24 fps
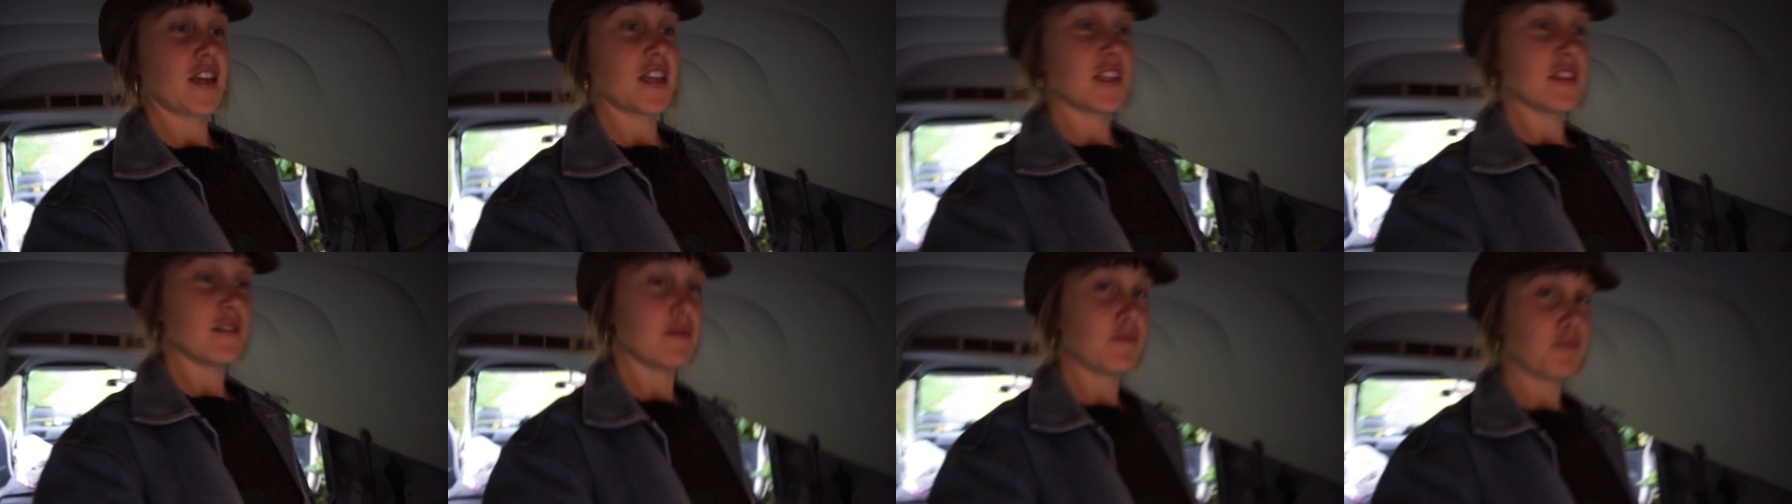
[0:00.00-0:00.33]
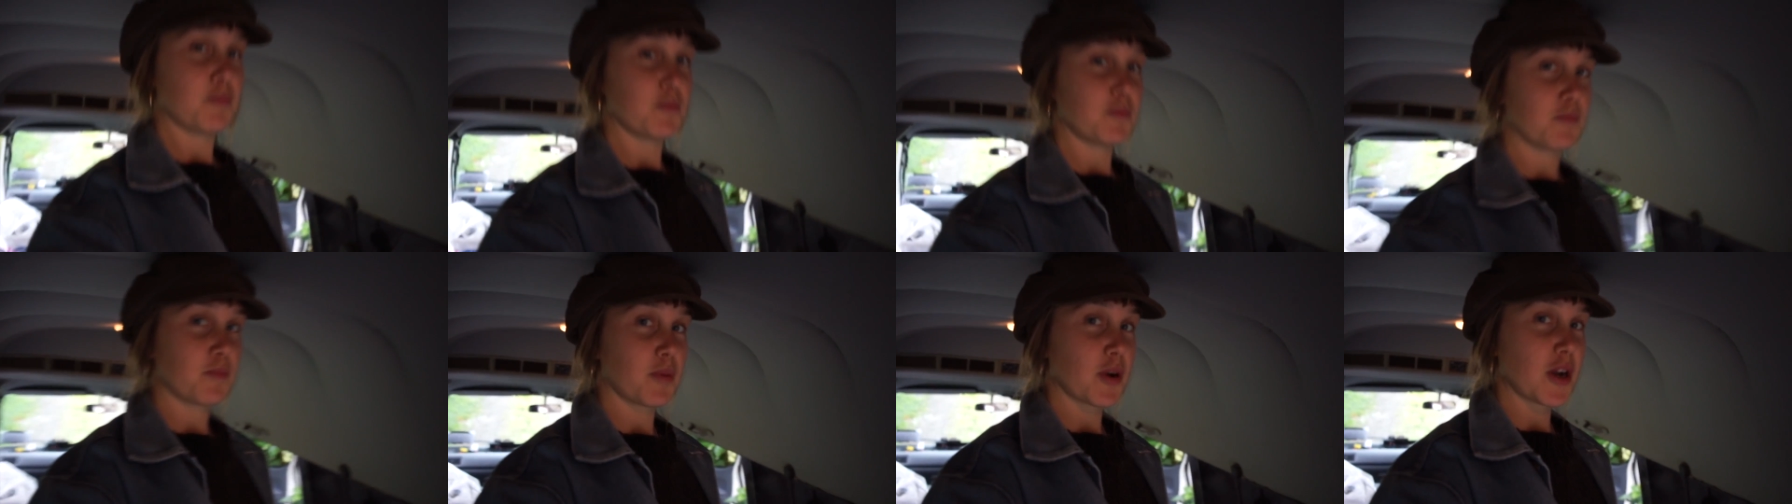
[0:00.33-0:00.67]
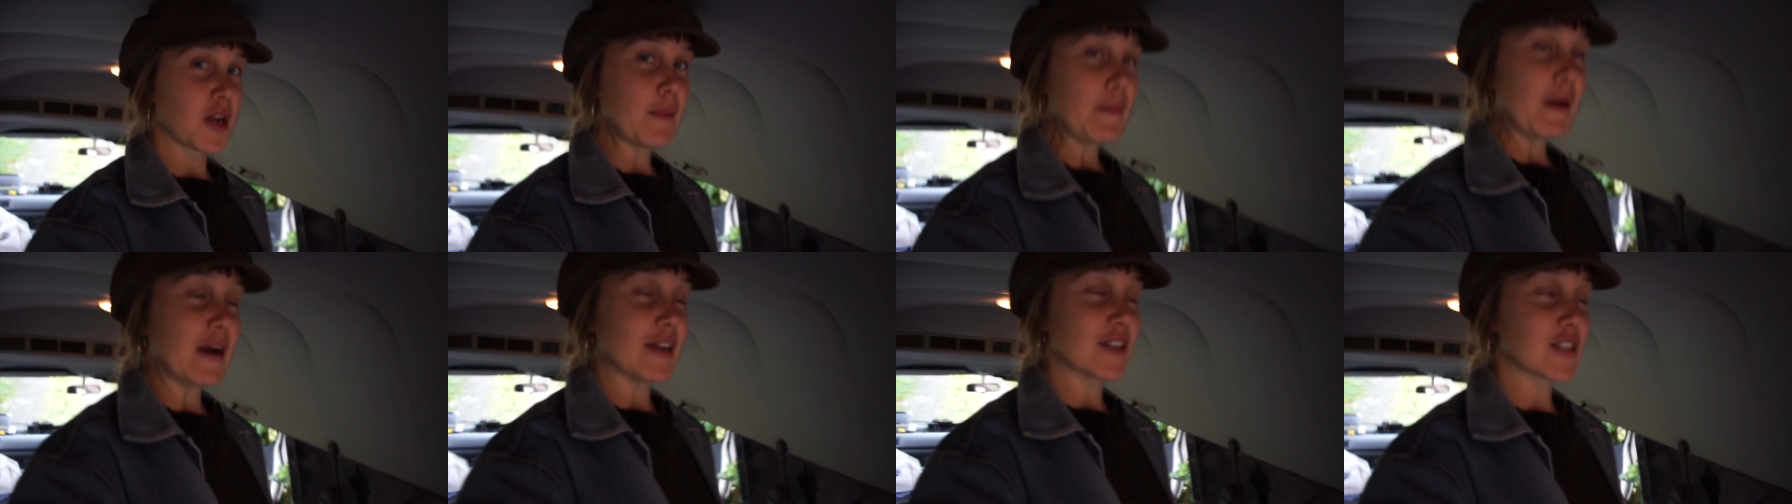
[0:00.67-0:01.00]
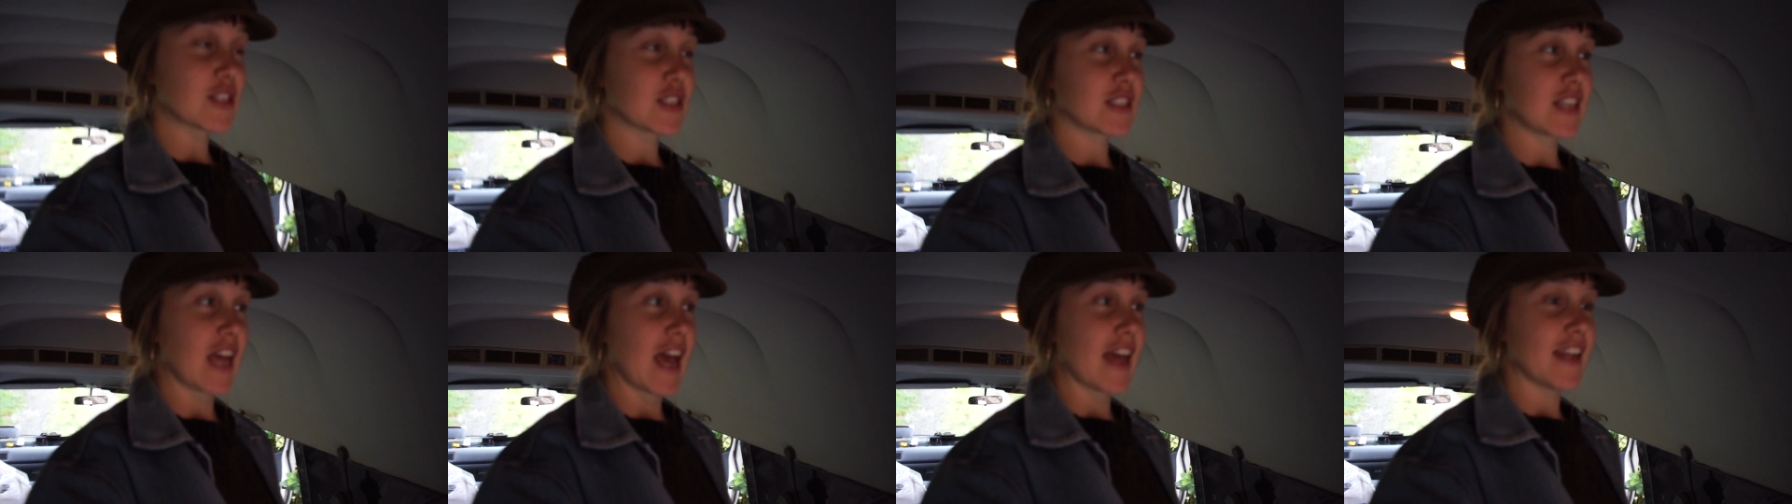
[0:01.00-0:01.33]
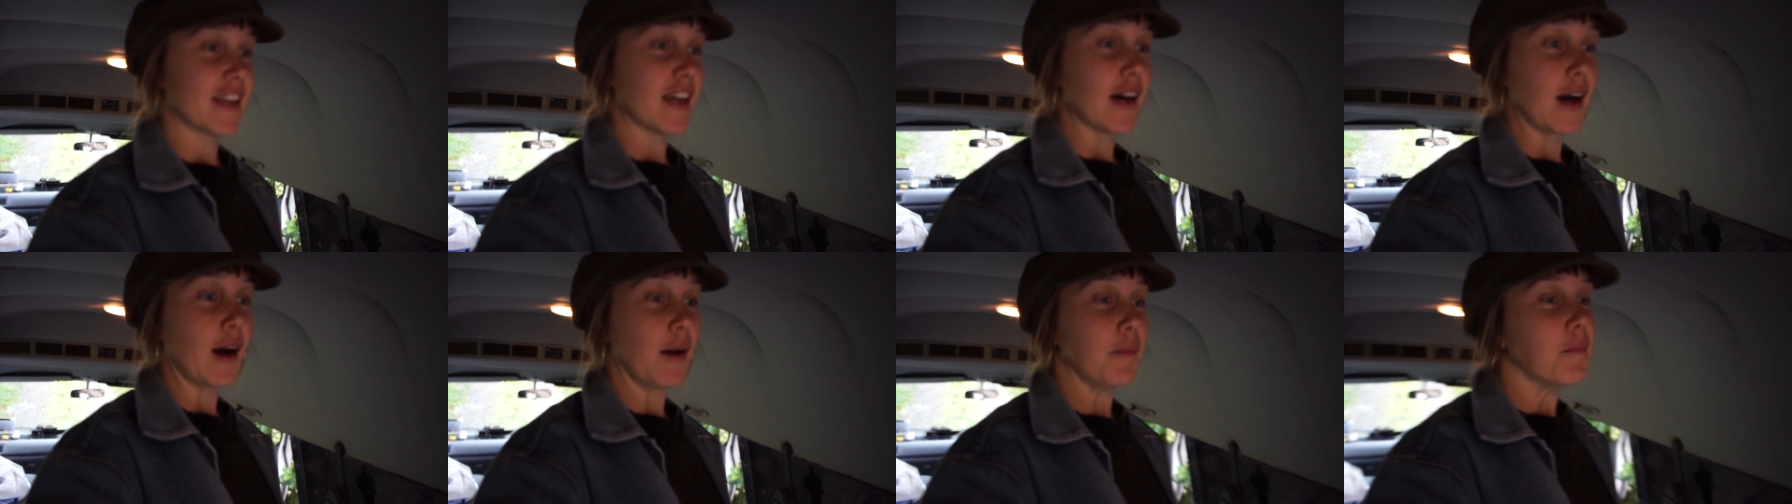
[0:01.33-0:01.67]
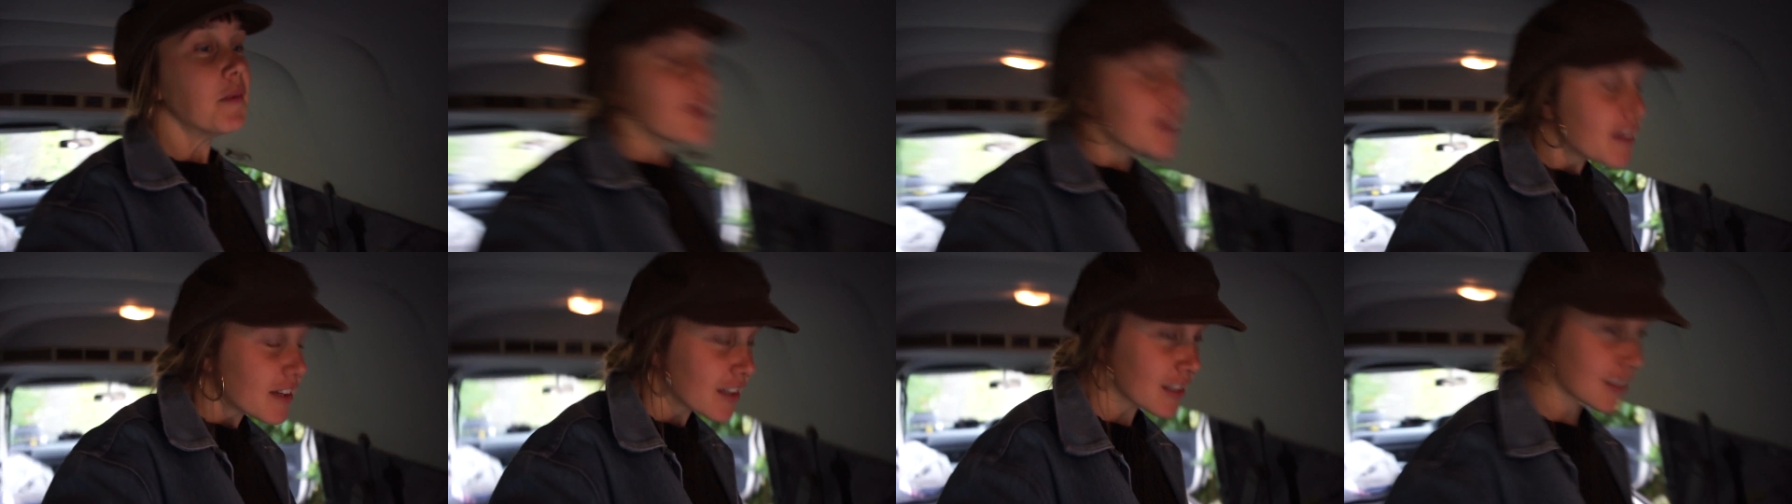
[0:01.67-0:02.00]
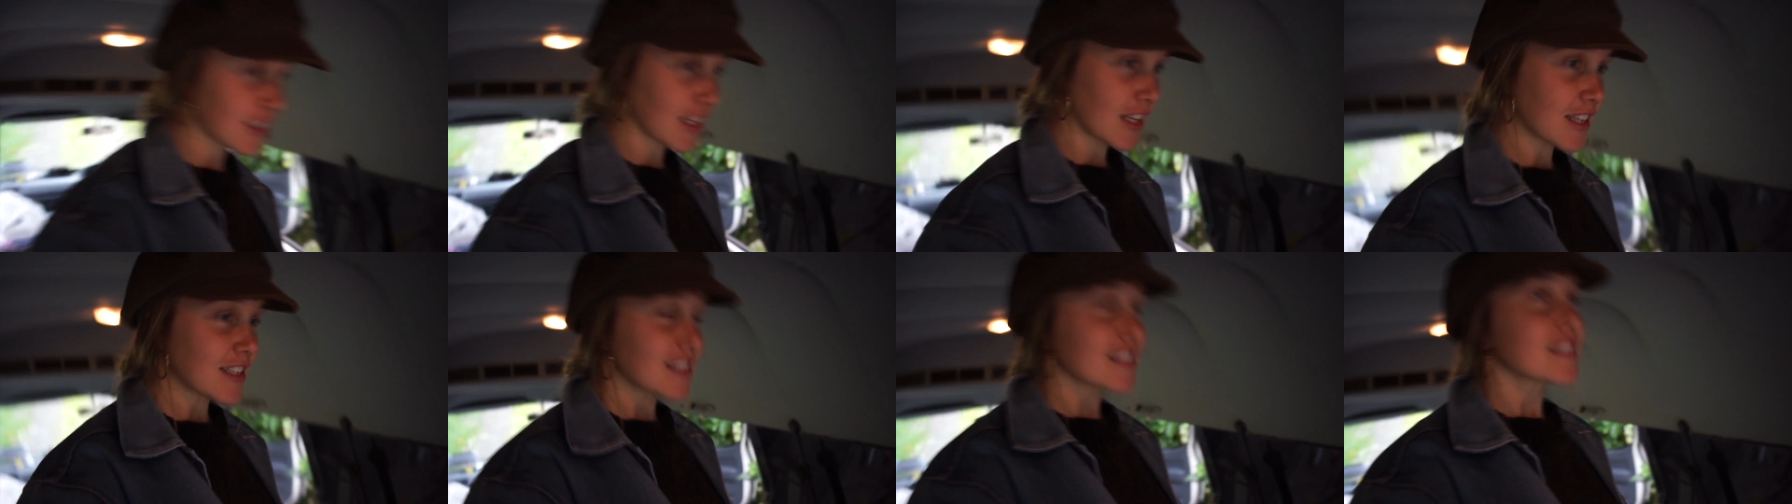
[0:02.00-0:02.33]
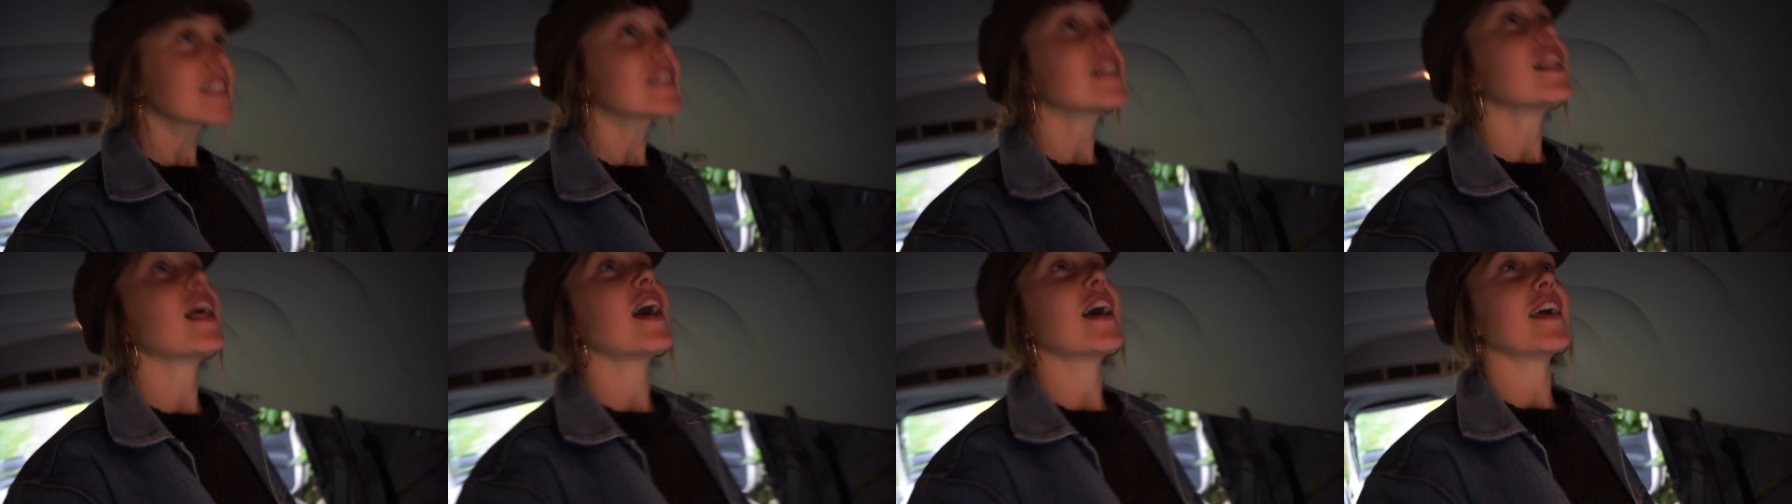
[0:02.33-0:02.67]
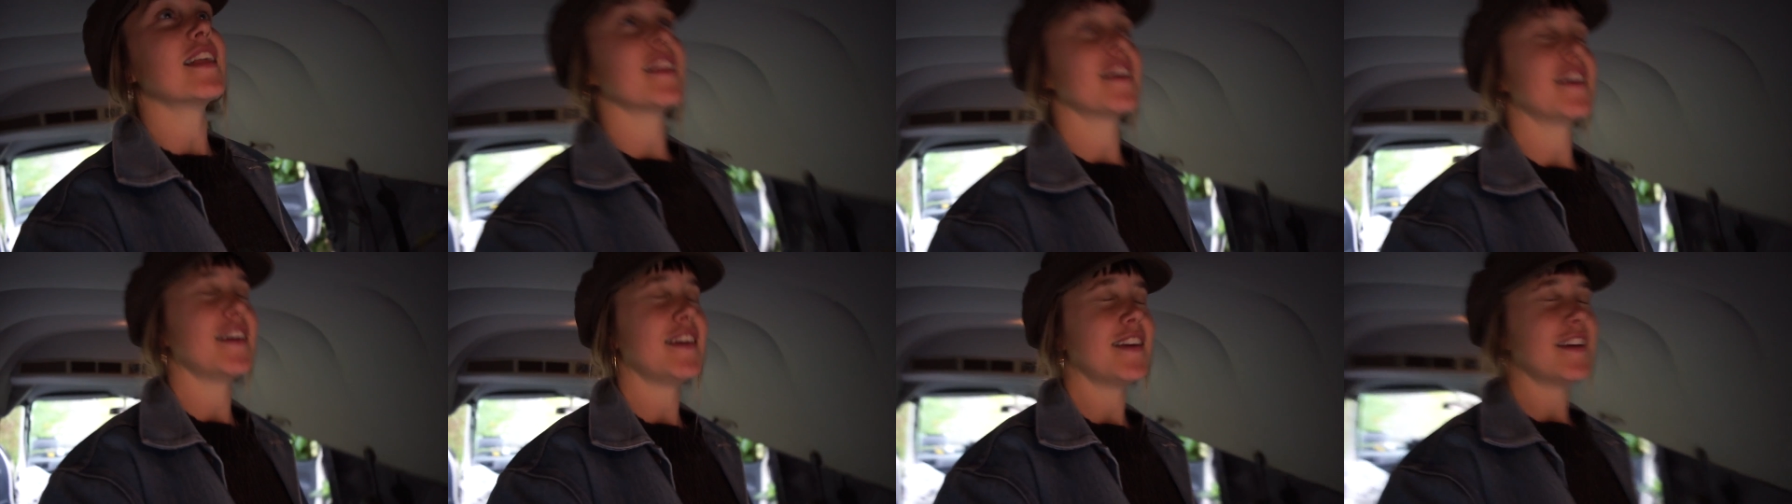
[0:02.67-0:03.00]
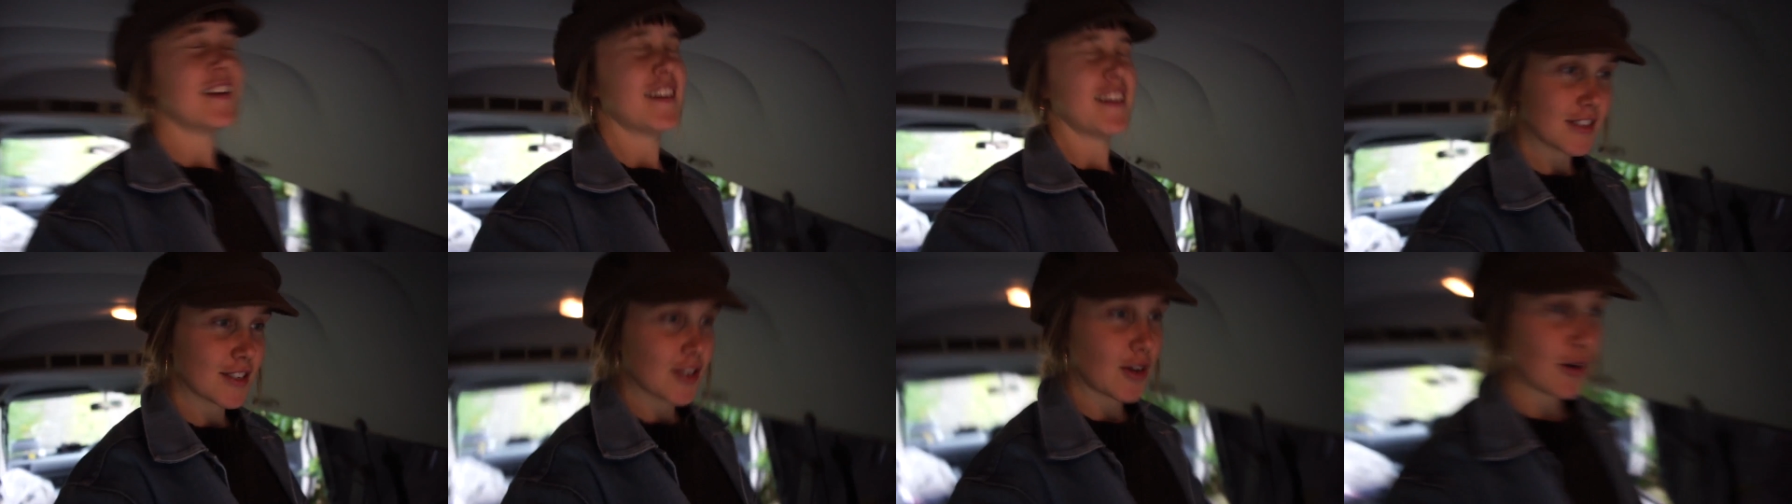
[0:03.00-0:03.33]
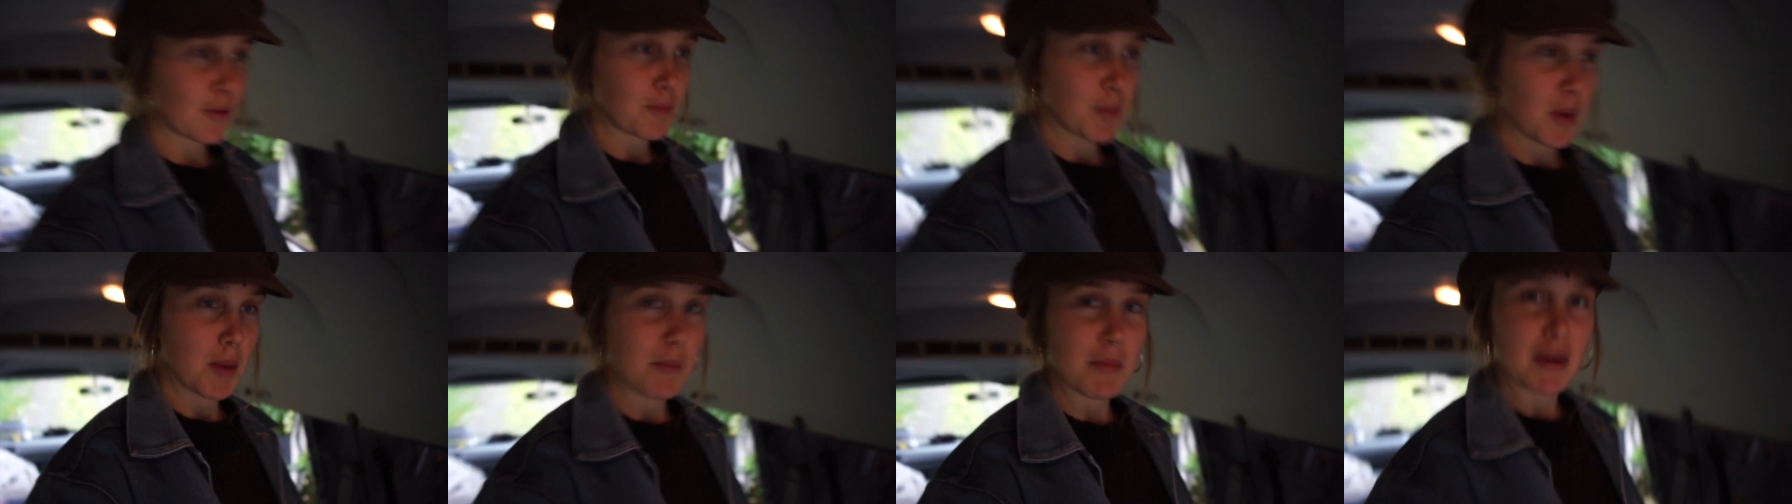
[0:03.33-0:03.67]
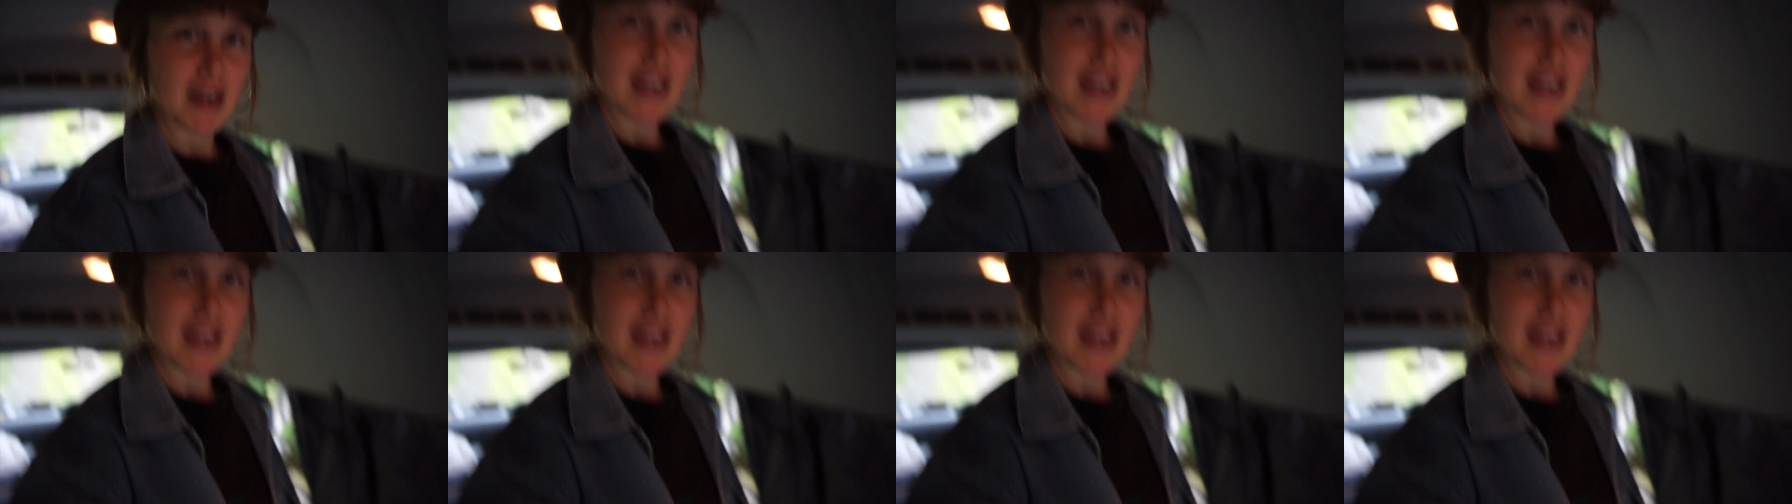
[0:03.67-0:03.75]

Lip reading: can pretty much stand up. It's like slightly, just gotta bend my